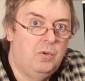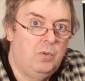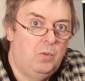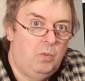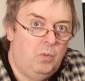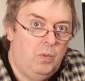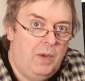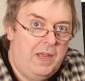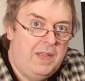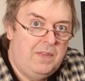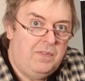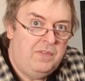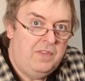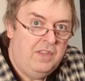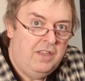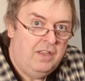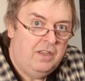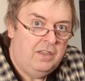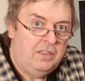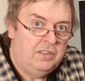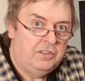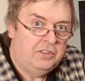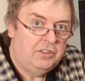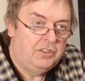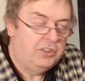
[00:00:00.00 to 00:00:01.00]
when
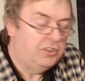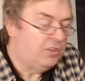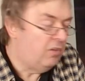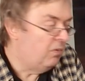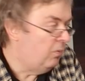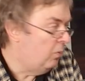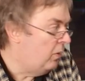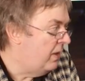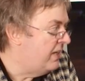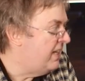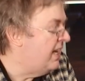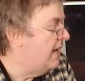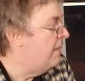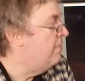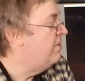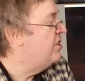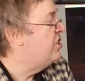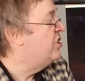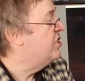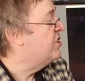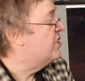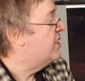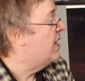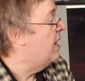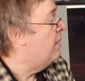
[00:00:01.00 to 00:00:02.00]

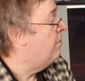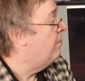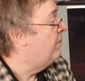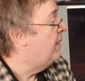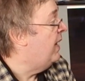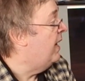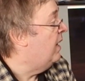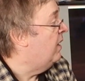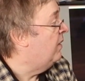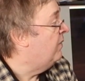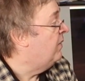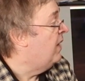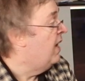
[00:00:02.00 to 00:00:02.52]
images come down.